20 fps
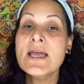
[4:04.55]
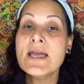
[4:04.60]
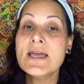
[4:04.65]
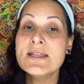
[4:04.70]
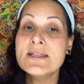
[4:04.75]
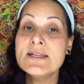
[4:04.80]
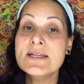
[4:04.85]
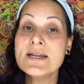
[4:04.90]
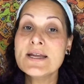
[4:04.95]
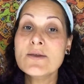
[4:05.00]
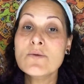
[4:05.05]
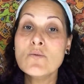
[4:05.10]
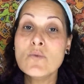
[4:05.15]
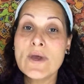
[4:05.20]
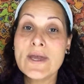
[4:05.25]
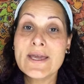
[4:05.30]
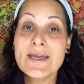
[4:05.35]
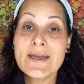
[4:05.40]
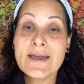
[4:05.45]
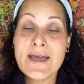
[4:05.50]
and then I
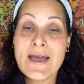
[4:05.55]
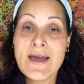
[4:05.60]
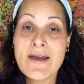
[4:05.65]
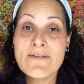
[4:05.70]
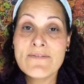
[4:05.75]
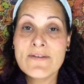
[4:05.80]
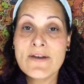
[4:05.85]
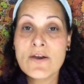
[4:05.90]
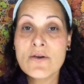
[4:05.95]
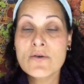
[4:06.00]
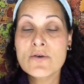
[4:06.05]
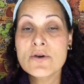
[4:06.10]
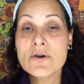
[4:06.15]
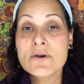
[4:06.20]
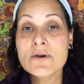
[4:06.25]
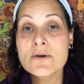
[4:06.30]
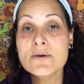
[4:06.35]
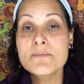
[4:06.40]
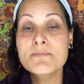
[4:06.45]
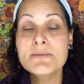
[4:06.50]
wait a half
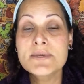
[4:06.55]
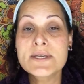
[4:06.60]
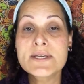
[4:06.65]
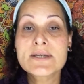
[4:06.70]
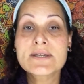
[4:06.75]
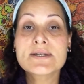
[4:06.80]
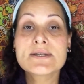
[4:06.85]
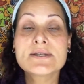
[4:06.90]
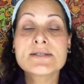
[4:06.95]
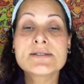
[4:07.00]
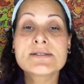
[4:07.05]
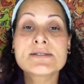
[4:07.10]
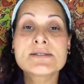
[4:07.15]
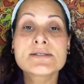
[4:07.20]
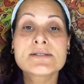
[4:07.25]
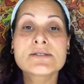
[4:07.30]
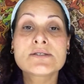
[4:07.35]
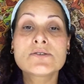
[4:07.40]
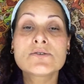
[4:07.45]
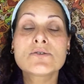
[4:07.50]
hour
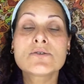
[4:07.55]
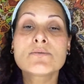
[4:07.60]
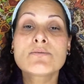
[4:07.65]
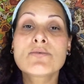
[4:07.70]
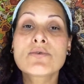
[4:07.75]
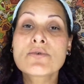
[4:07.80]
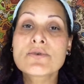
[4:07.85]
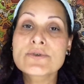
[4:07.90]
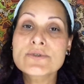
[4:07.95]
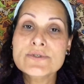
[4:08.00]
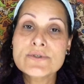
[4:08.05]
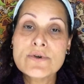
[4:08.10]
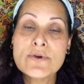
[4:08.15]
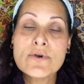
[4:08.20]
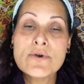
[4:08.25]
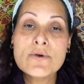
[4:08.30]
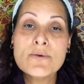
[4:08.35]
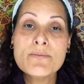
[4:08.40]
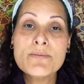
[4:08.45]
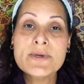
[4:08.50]
because your pores are
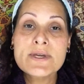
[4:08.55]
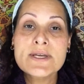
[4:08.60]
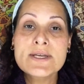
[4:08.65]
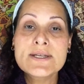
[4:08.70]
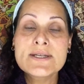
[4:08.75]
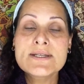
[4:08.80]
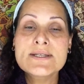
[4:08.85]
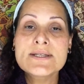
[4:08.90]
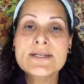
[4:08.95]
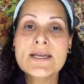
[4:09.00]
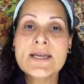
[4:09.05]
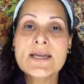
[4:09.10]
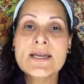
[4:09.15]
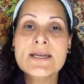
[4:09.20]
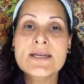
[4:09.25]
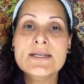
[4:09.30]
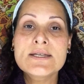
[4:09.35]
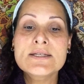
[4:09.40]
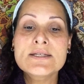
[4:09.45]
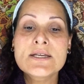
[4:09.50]
opened
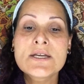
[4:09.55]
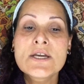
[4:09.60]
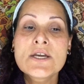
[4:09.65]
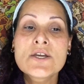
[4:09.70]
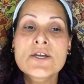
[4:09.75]
and